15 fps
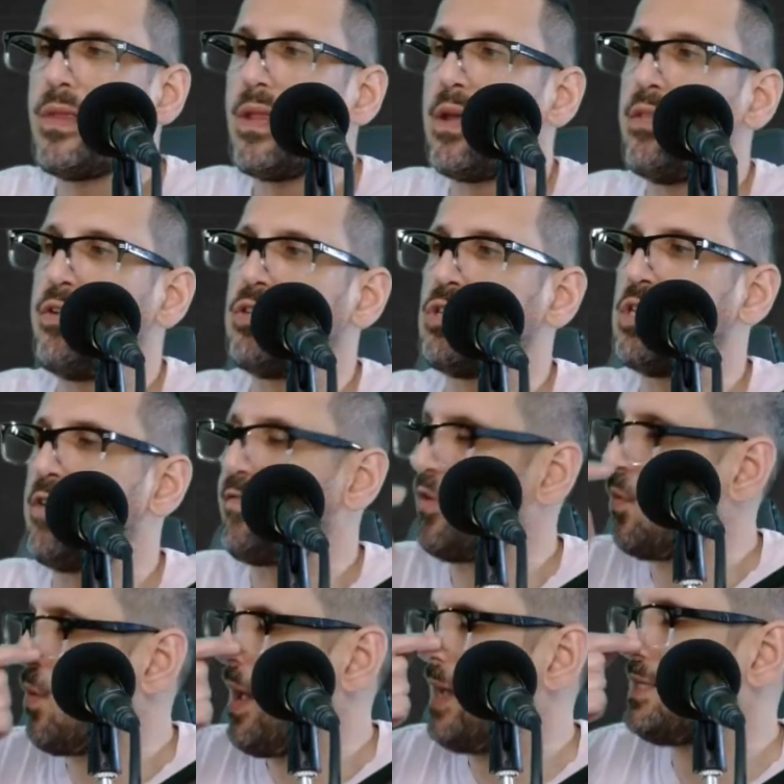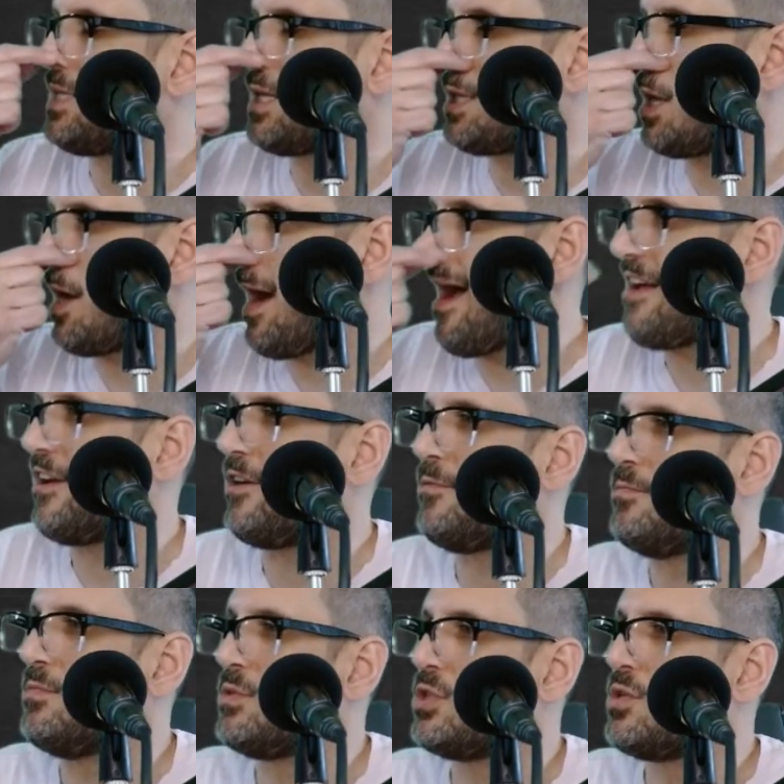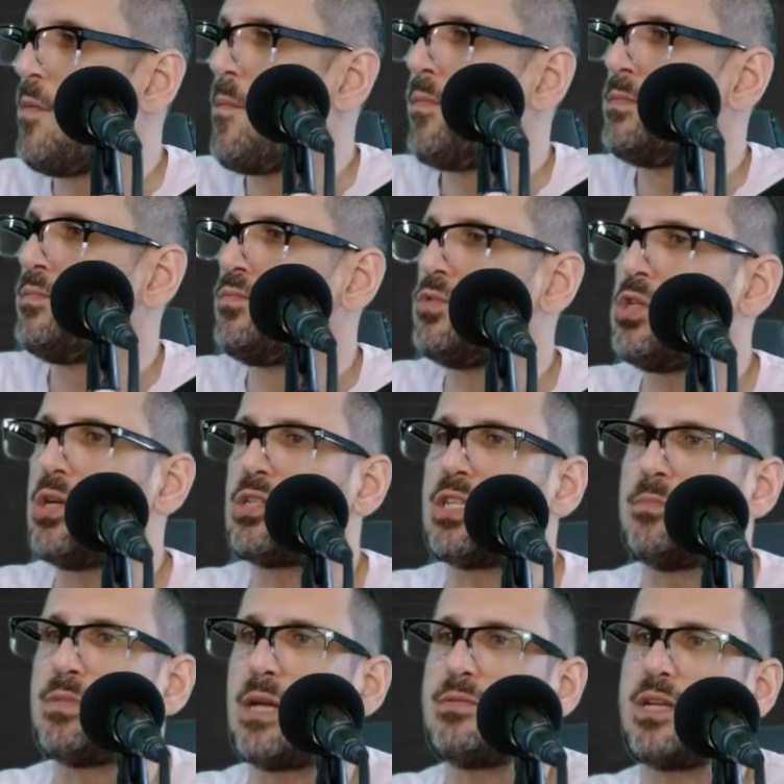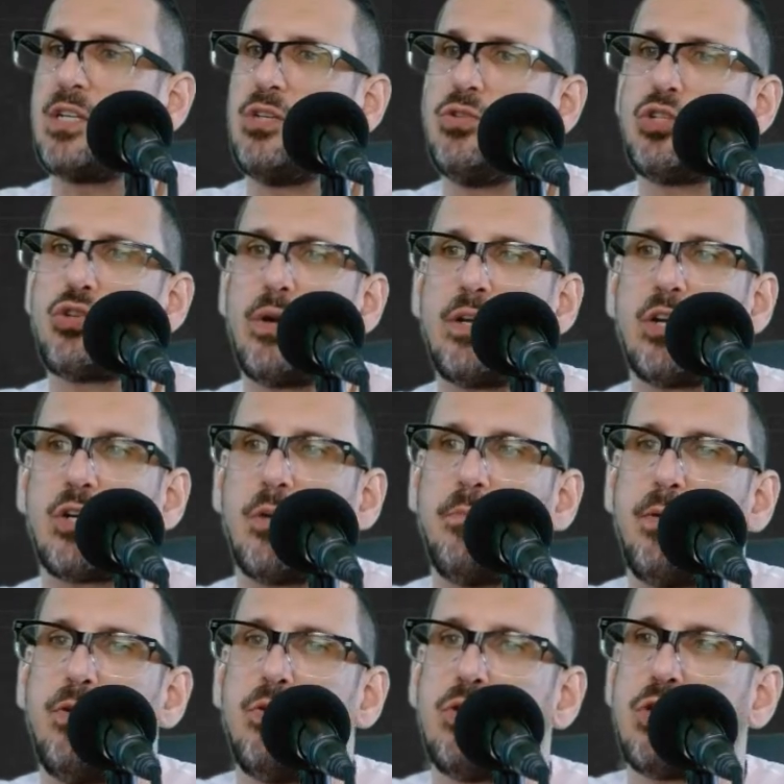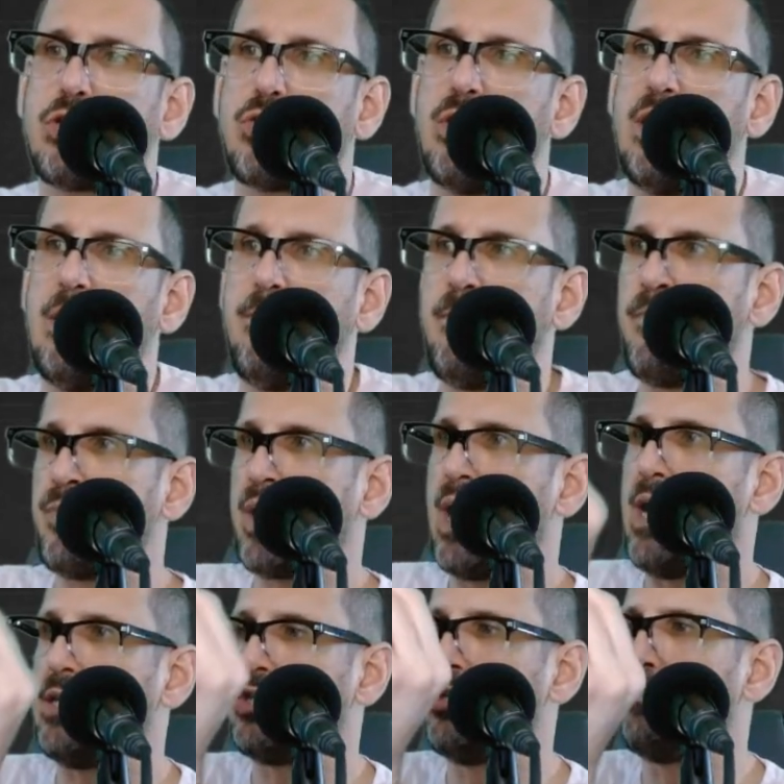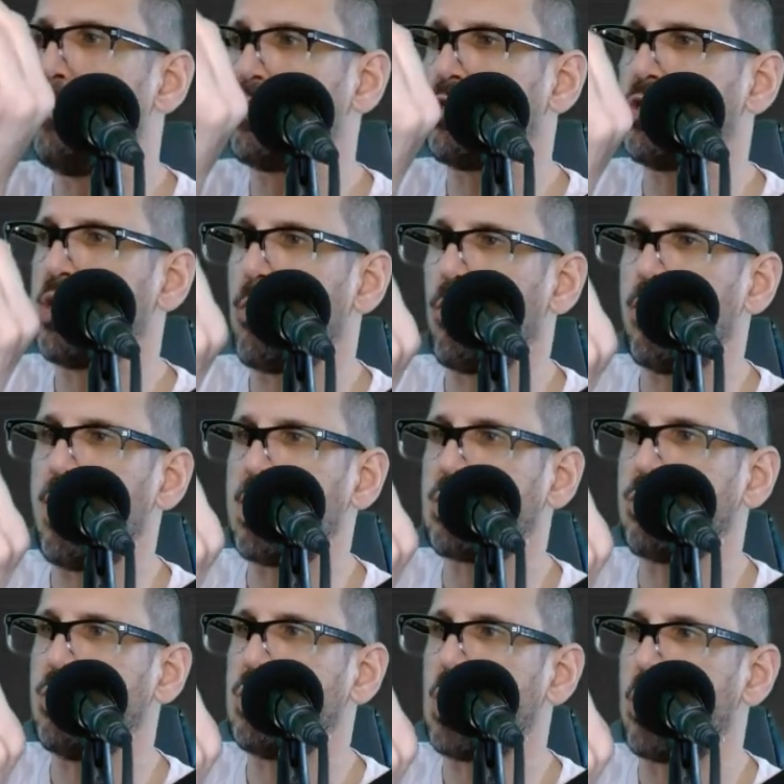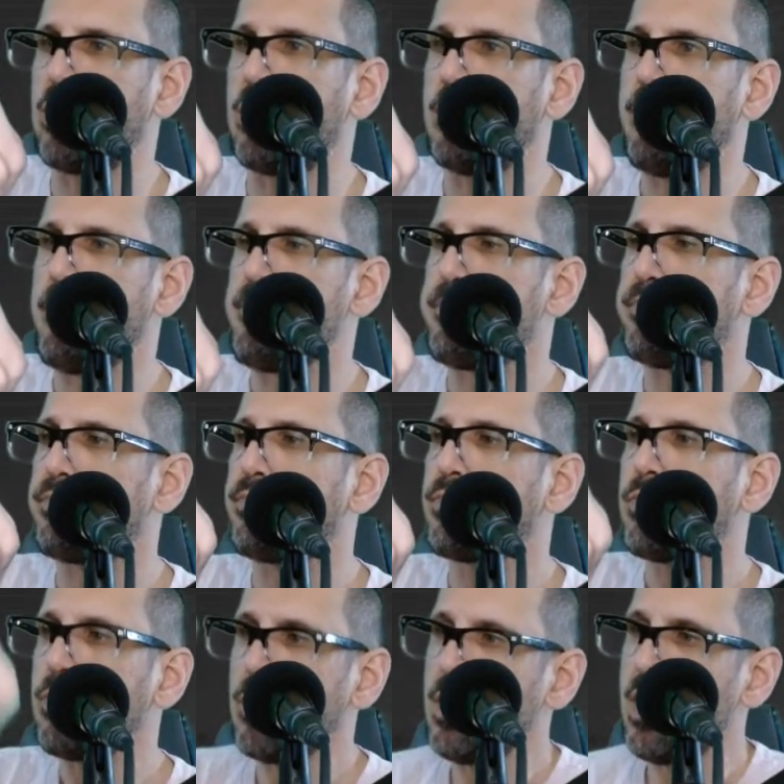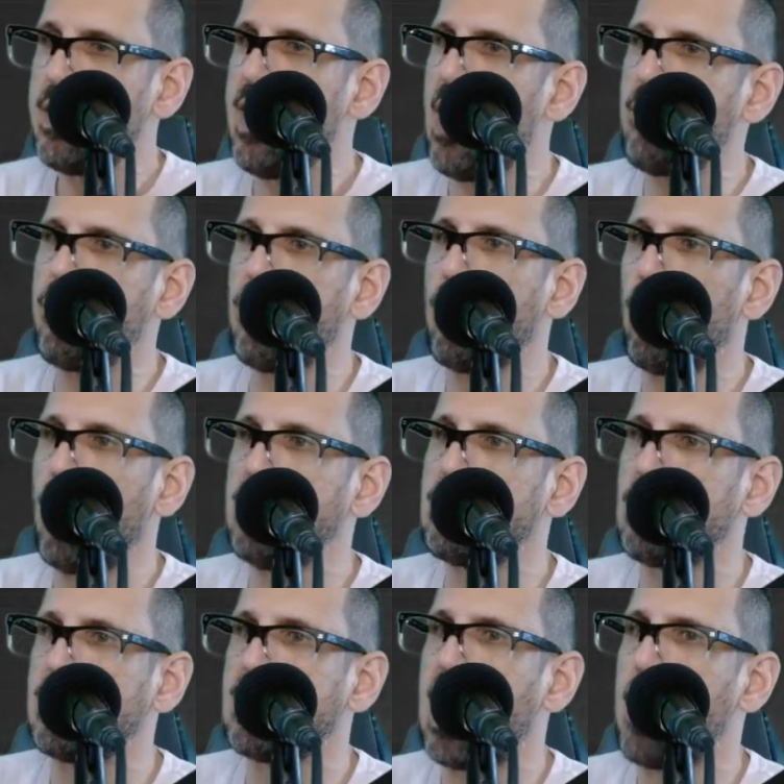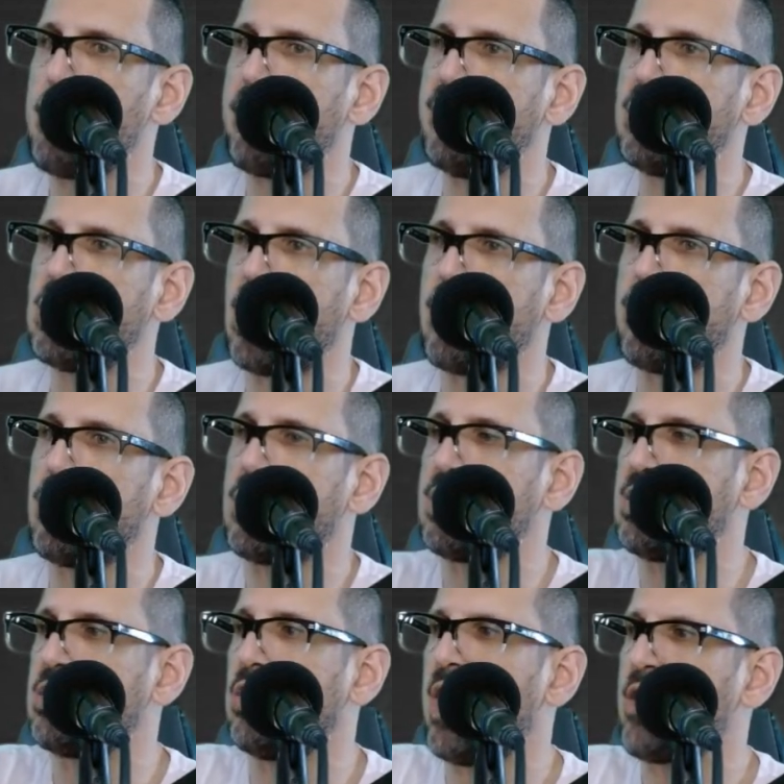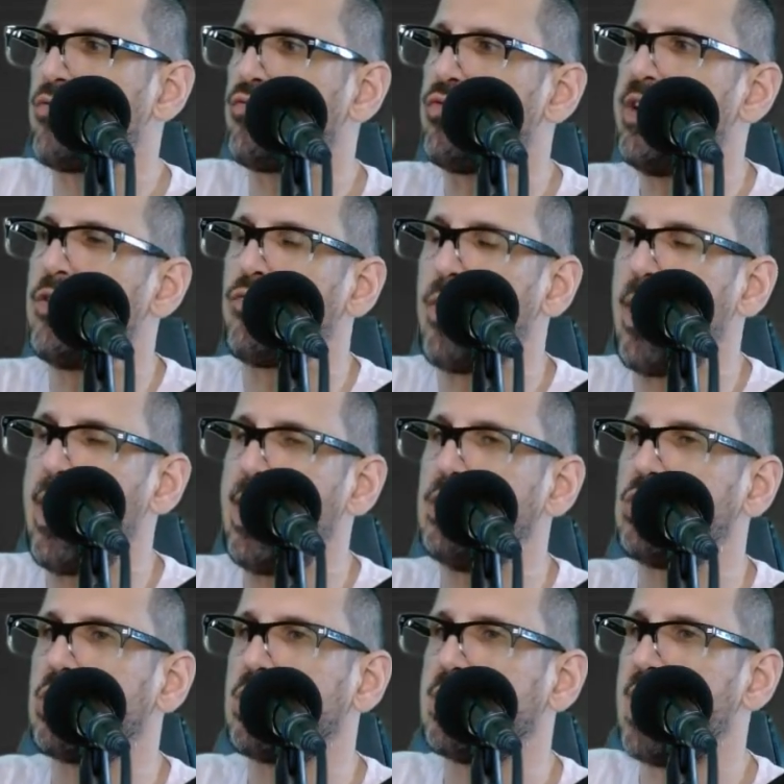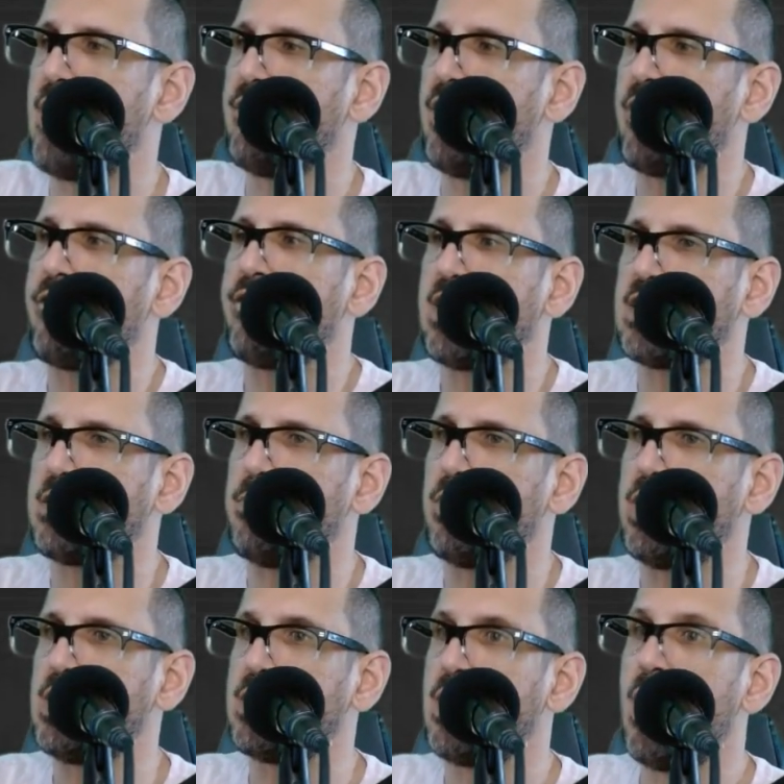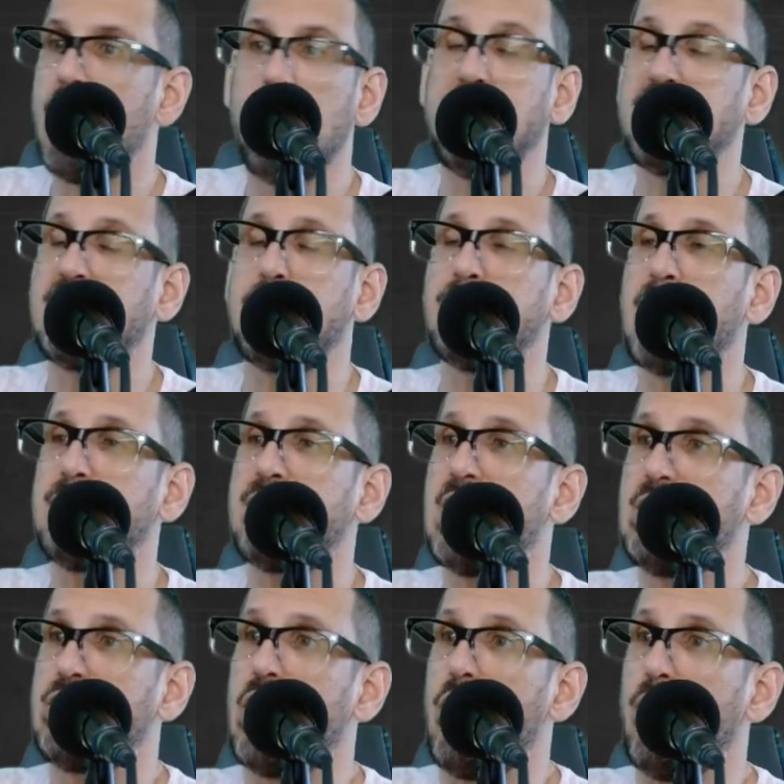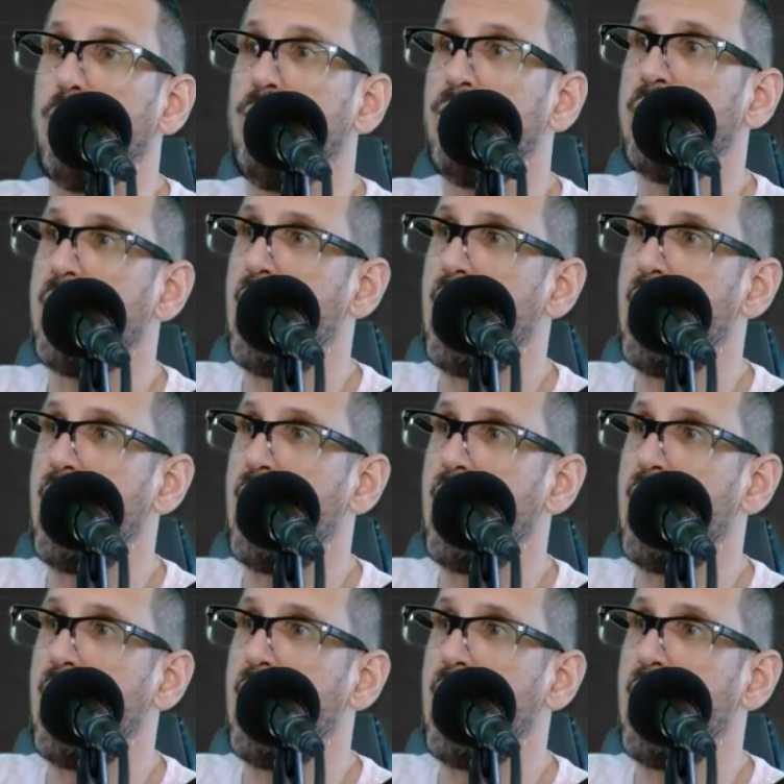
There's different ways that the items, sometimes like you shrink your computer screen and two pictures that were next to each other, now they're ones on top of each other because they'll like rearrange because they have like flexible things, but sometimes they don't.